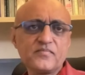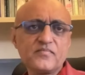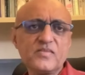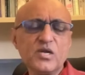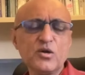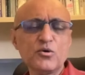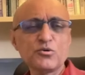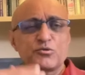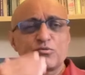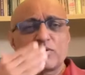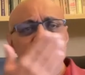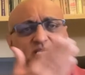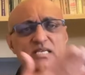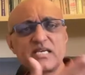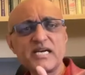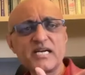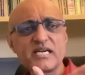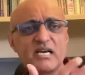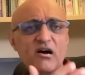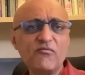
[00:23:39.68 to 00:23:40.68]
which were
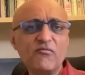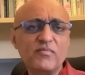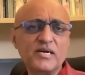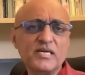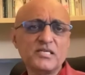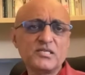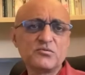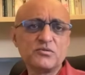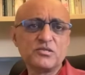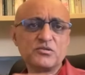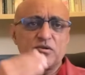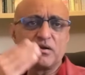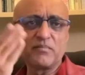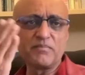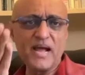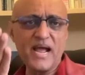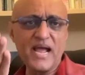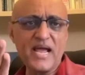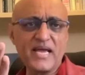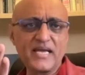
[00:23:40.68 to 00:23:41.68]
state governments, which were
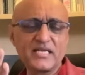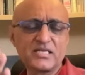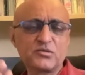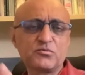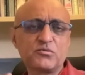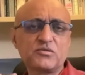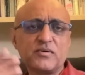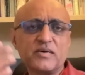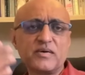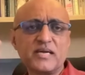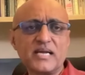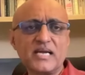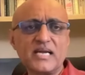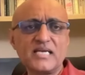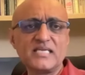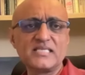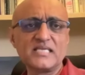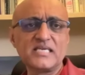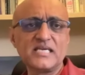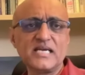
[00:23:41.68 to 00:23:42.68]
banks, which were
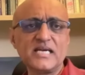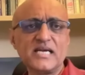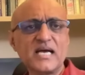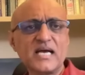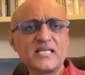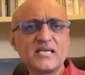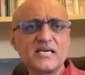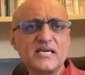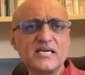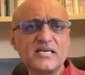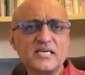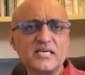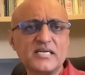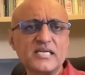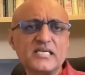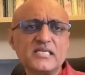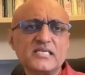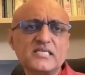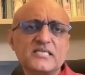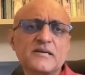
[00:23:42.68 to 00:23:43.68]
LIC and other
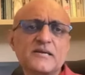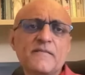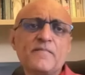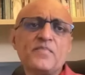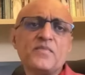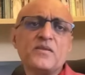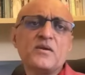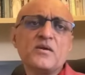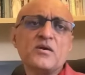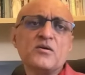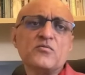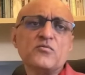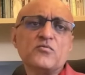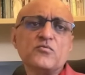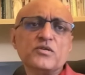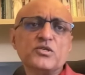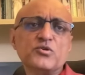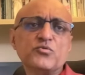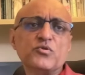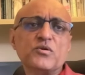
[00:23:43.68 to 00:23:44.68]
entities,
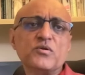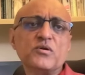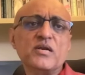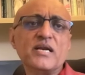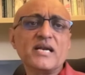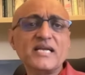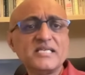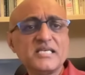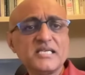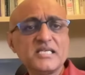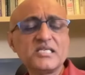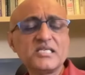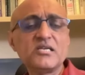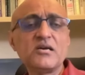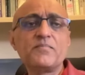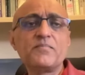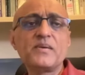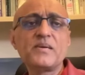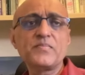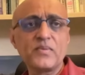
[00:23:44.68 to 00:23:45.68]
which would
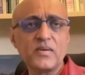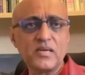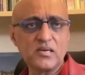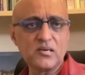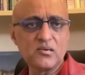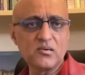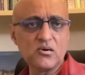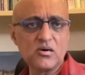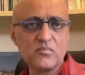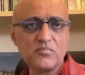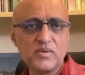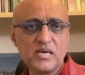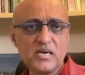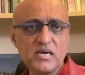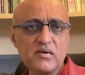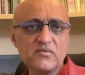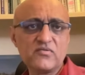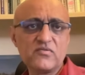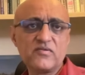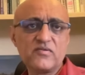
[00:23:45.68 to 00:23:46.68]
register people on
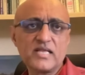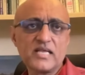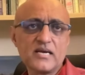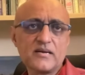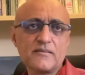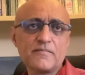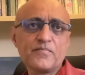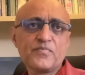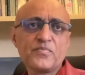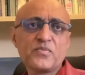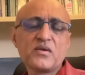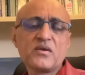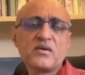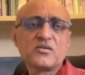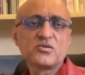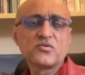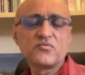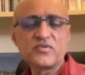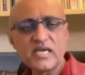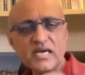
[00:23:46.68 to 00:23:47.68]
behalf of Aadhaar.
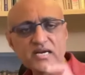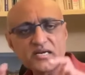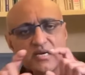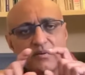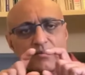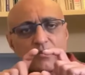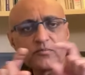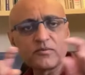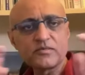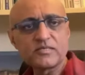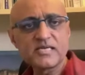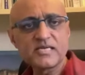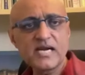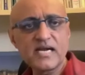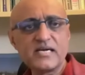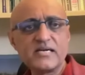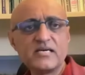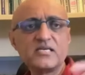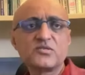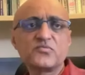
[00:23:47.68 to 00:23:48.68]
So we had come up with
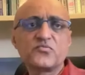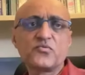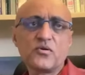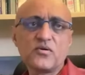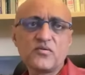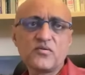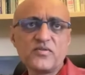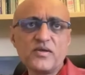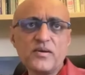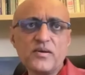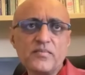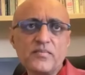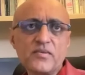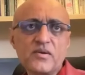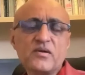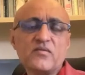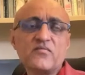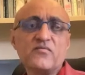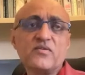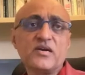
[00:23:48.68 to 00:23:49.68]
standards for all of them.
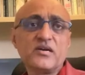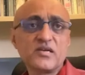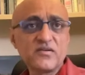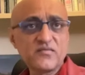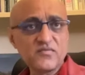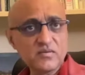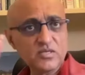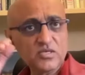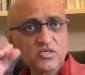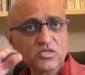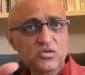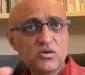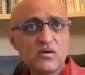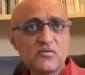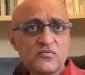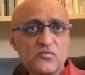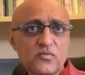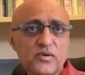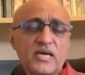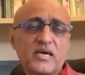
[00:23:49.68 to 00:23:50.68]
We had to give them the
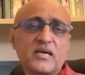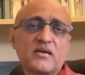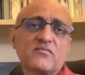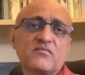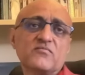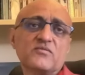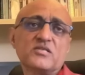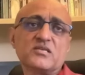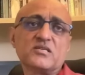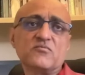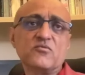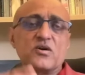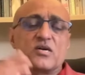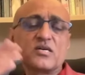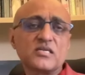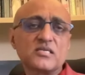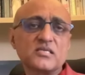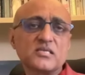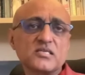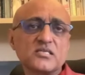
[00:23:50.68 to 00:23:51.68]
software, which worked
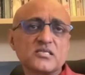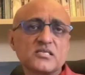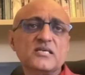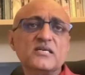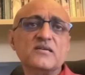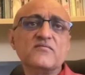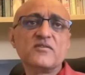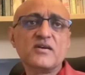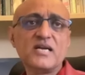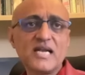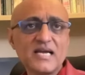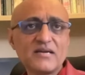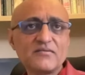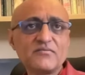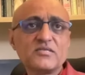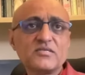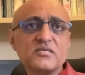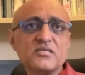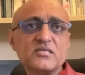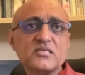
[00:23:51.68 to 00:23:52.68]
in 16 different
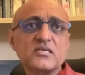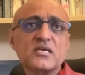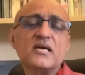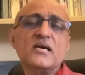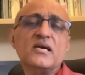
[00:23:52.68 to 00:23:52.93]
languages.